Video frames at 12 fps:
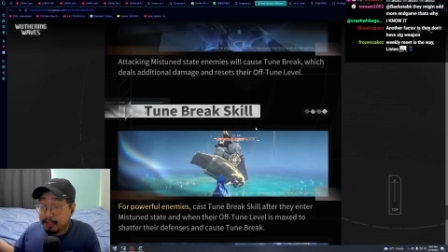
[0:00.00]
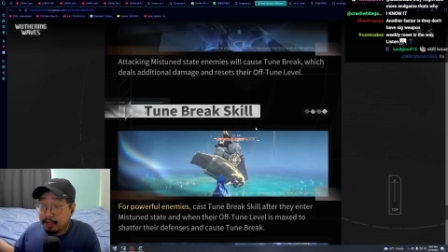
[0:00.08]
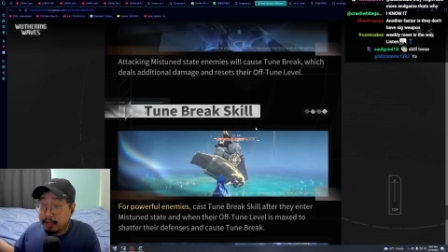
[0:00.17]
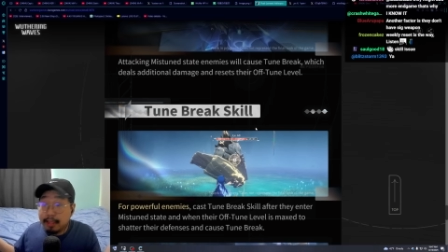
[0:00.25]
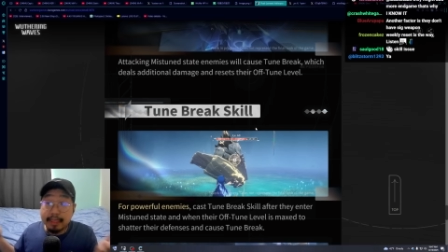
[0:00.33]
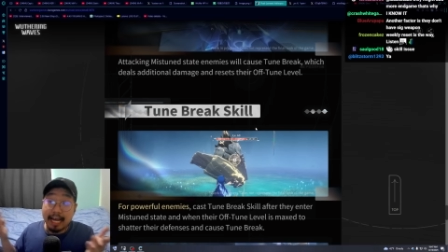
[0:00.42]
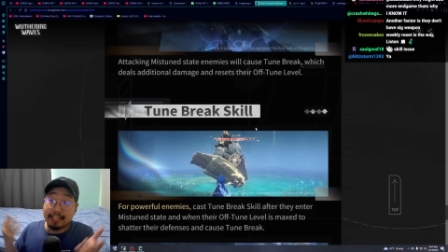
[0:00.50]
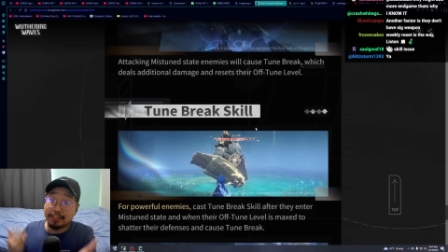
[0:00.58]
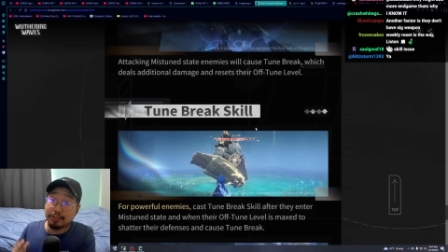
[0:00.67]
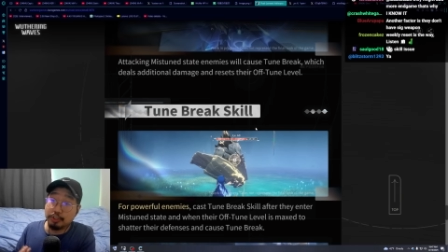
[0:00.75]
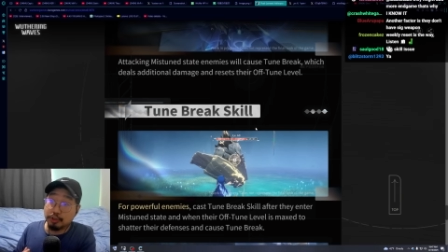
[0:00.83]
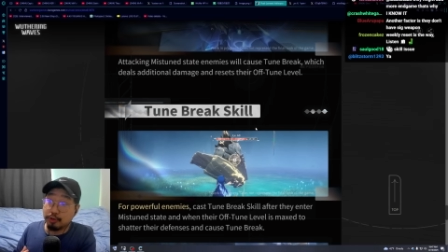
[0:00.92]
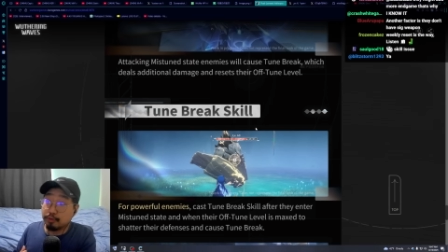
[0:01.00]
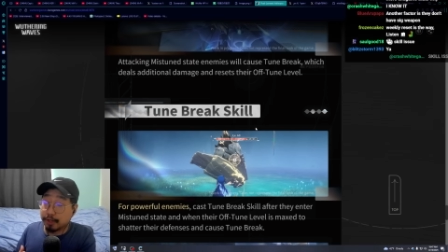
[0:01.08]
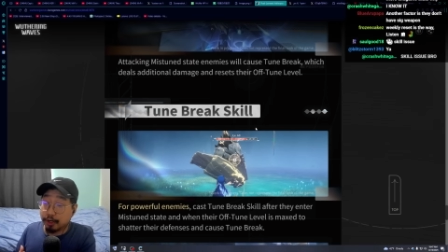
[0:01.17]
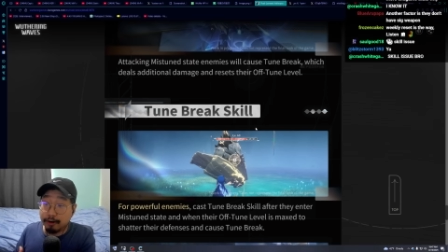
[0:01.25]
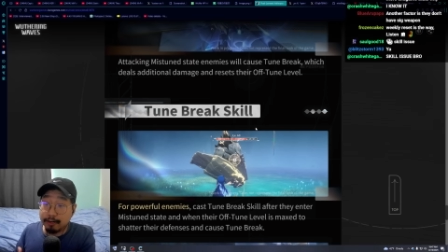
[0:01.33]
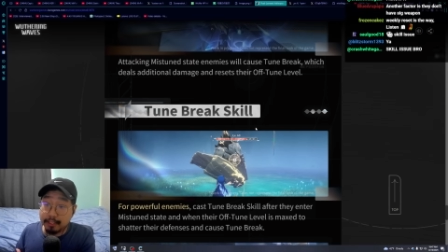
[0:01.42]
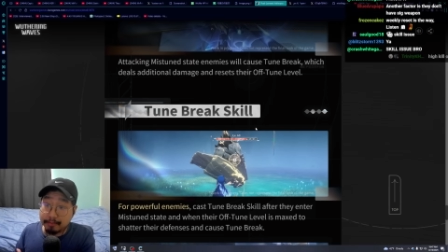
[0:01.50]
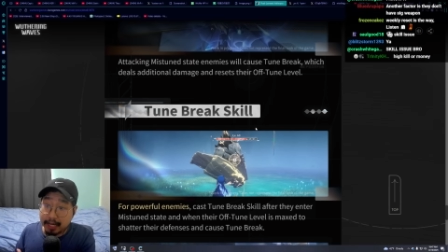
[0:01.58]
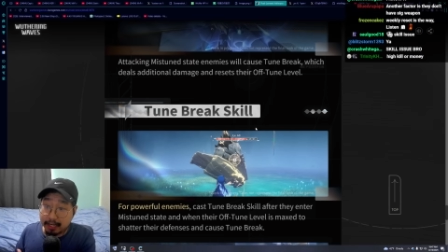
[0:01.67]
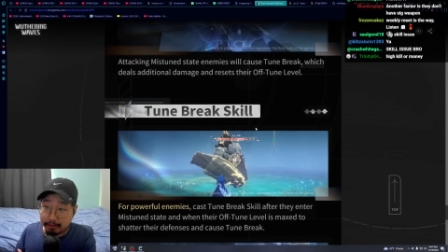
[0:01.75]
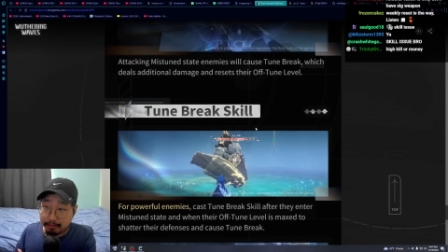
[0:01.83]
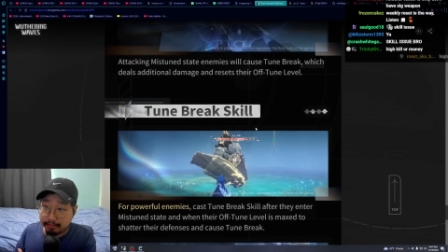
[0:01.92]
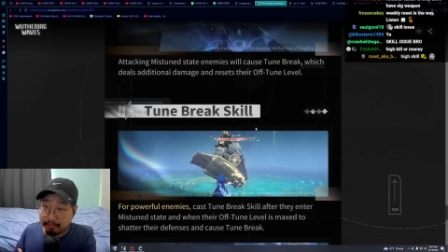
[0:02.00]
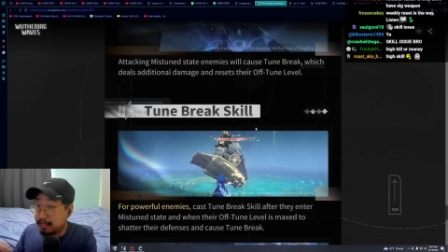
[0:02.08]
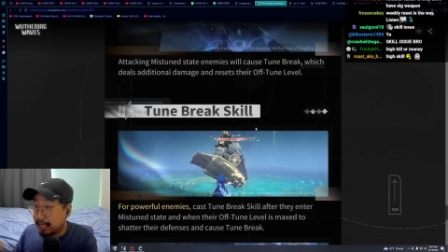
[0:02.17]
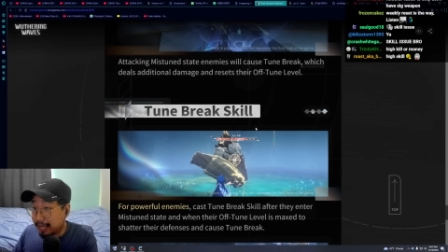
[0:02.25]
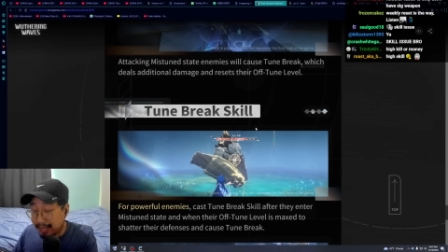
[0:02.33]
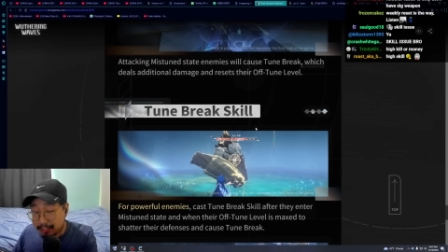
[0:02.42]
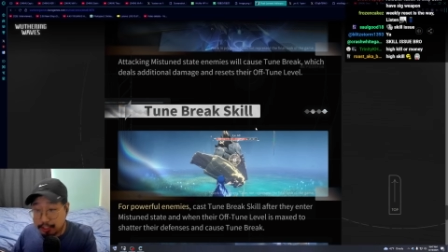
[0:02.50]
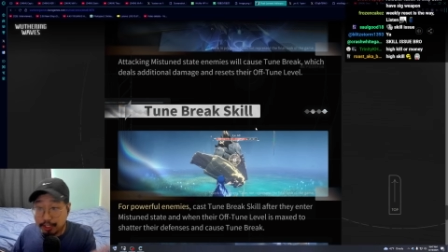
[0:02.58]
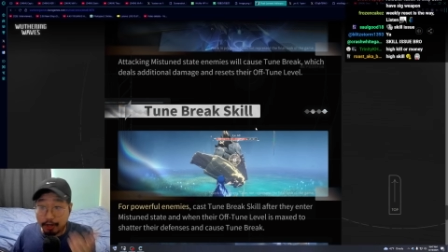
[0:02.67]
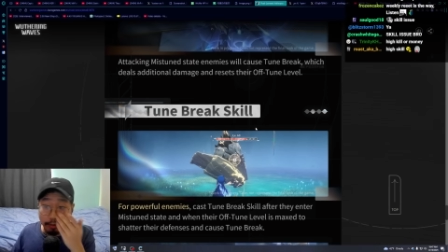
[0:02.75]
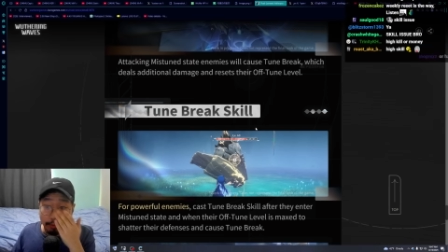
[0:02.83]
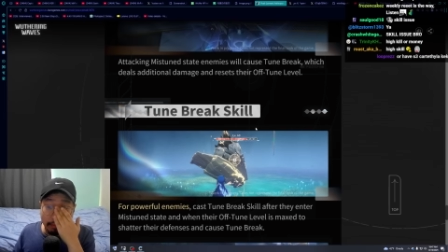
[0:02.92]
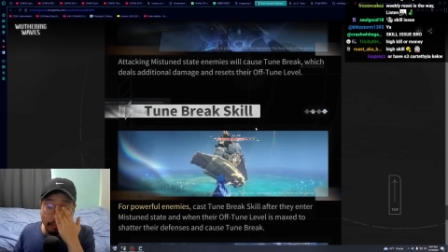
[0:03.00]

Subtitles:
That's the truth regarding the matter. And so,